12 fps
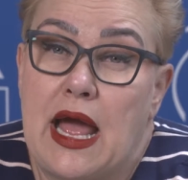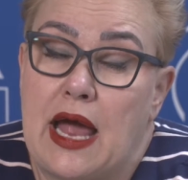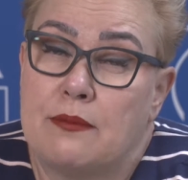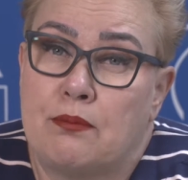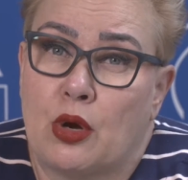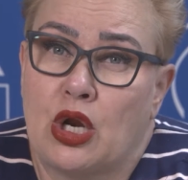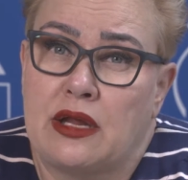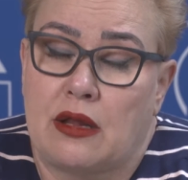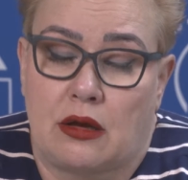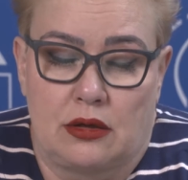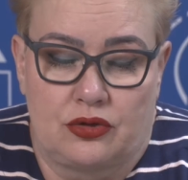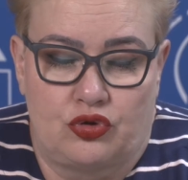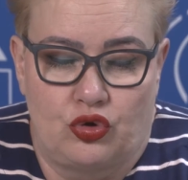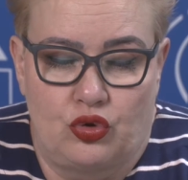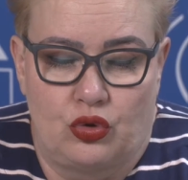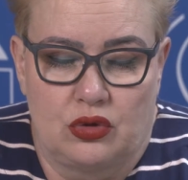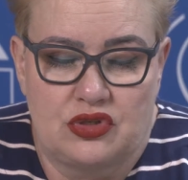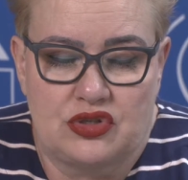and political
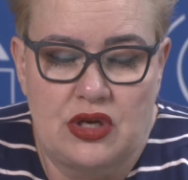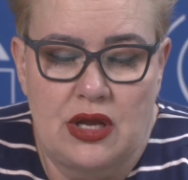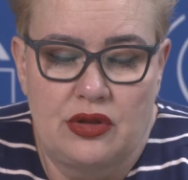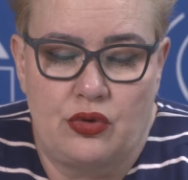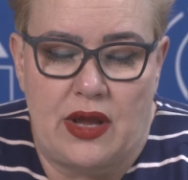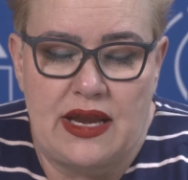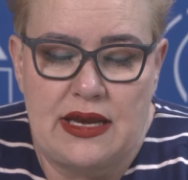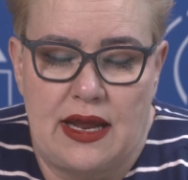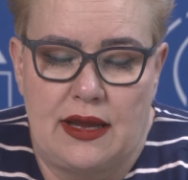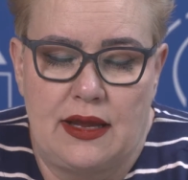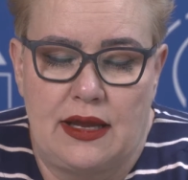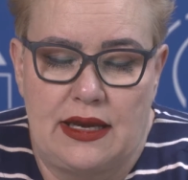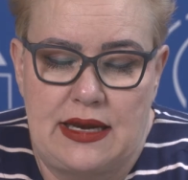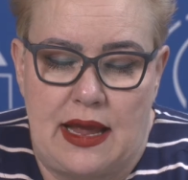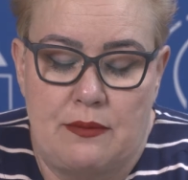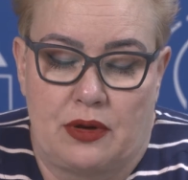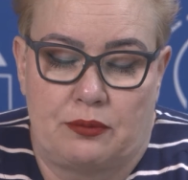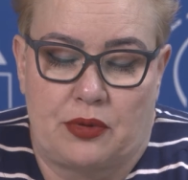tools to
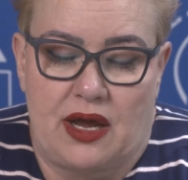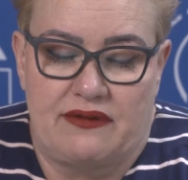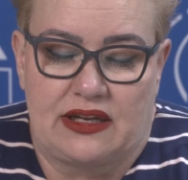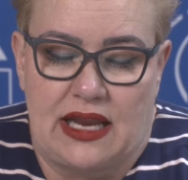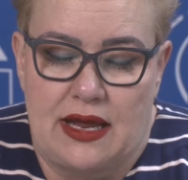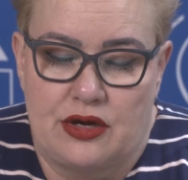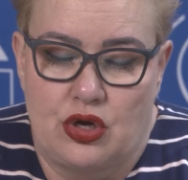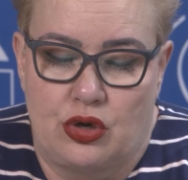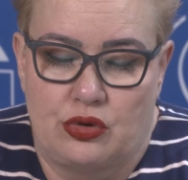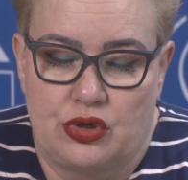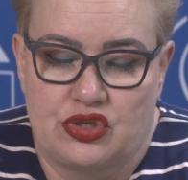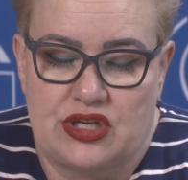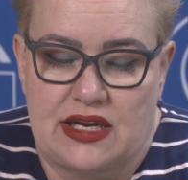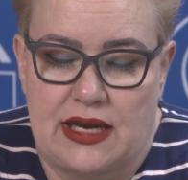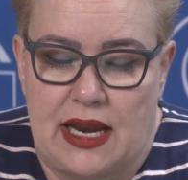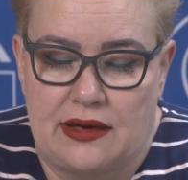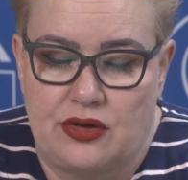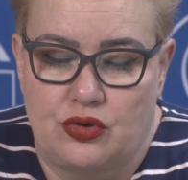enable private landowners and
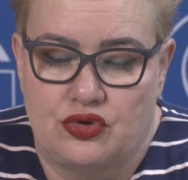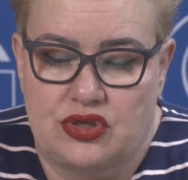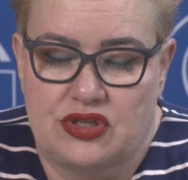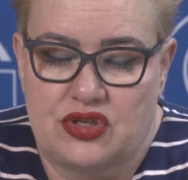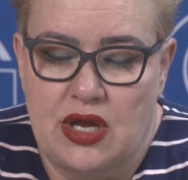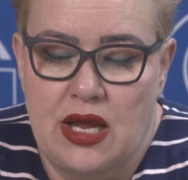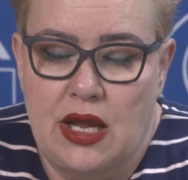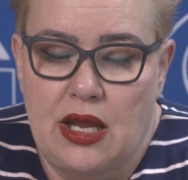land users